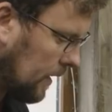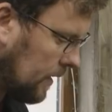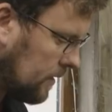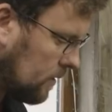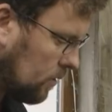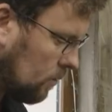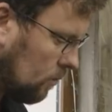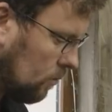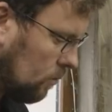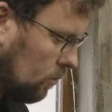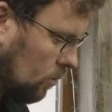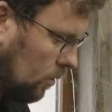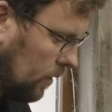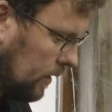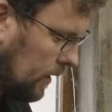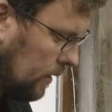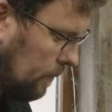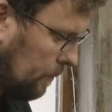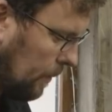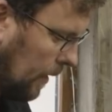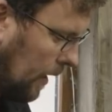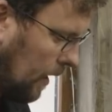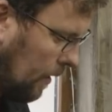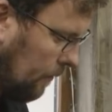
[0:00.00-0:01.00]
that's
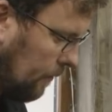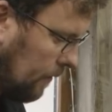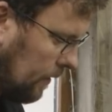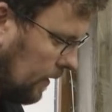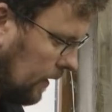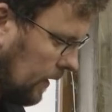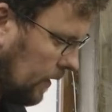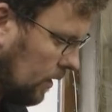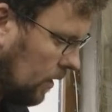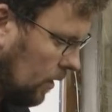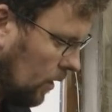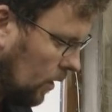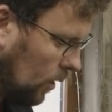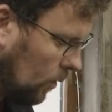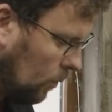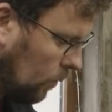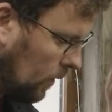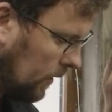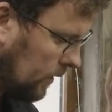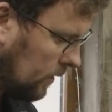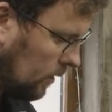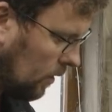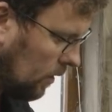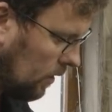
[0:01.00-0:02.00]
running perfectly
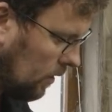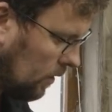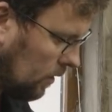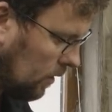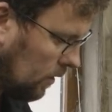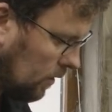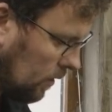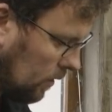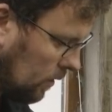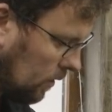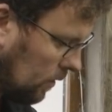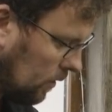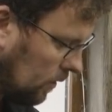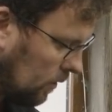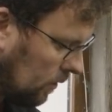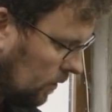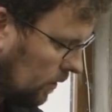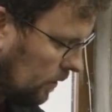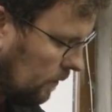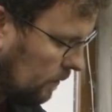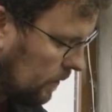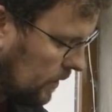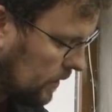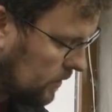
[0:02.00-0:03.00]
with
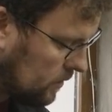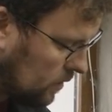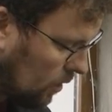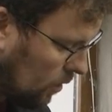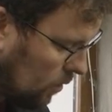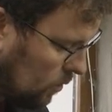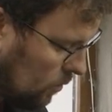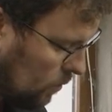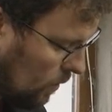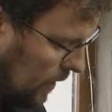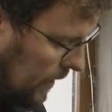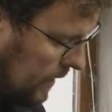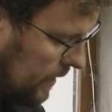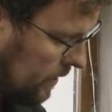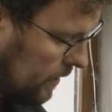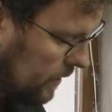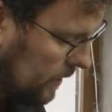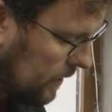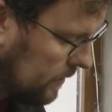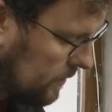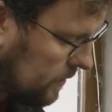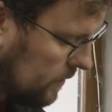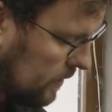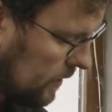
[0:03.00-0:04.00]
its own weight.
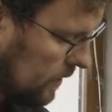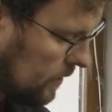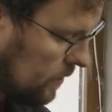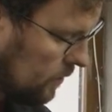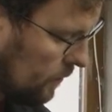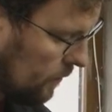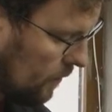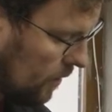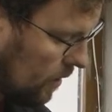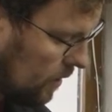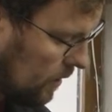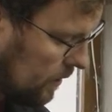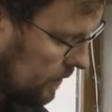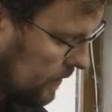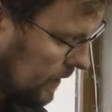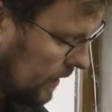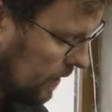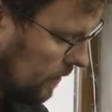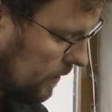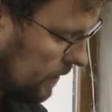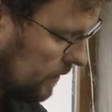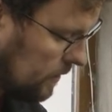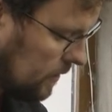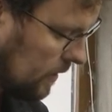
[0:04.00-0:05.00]
You can see it's fallen
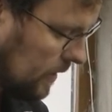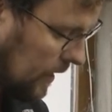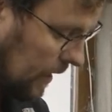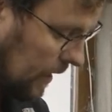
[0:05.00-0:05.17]
down into